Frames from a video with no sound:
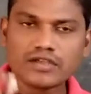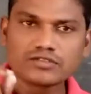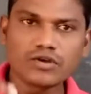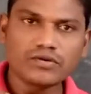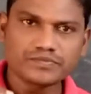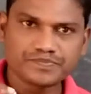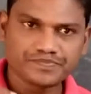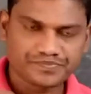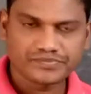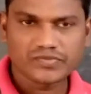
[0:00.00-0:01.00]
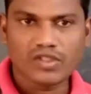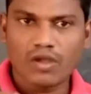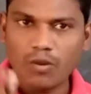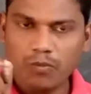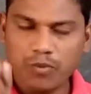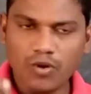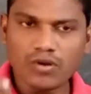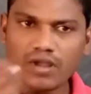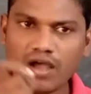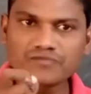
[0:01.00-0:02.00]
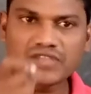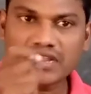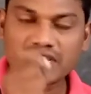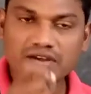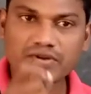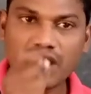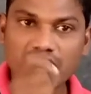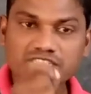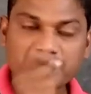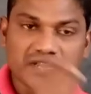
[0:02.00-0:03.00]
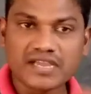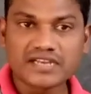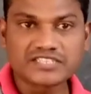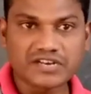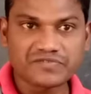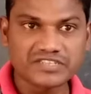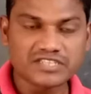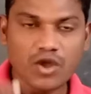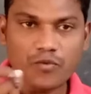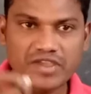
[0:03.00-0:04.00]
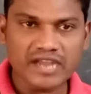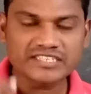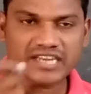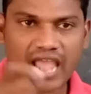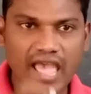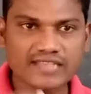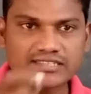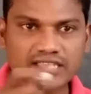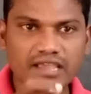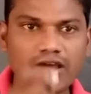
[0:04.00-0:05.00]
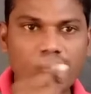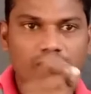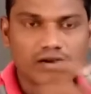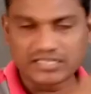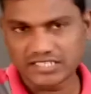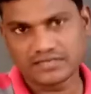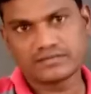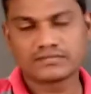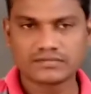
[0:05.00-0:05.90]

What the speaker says: So pole of the curved or spherical surface we consider as a origin.